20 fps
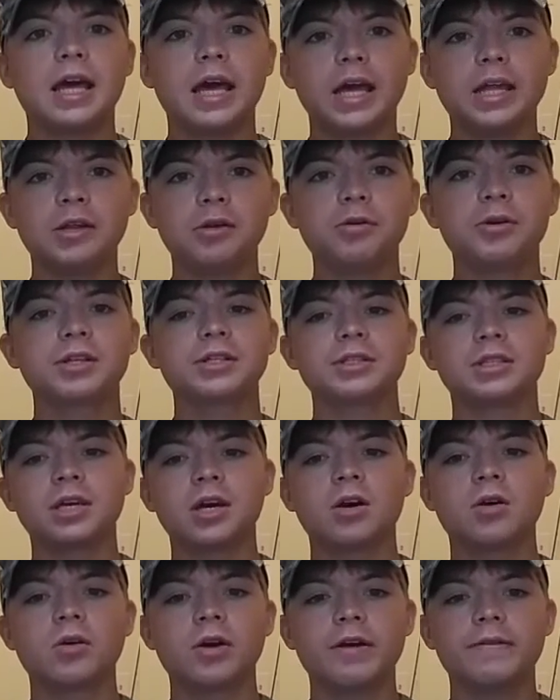and you can
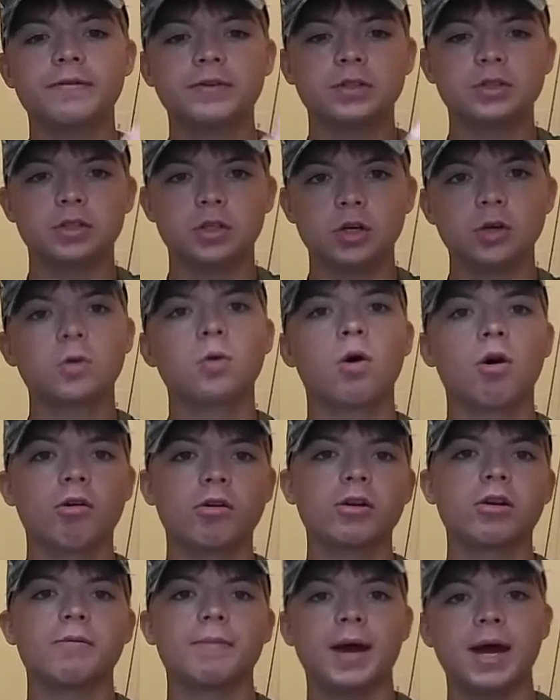tell if it's good
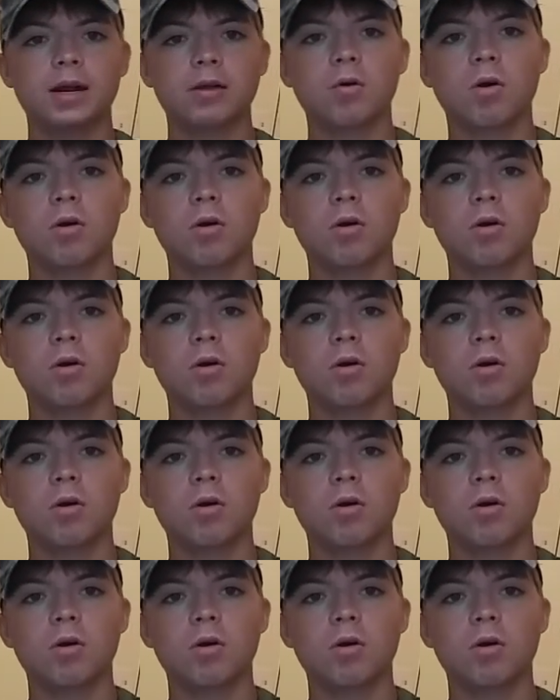quality or bad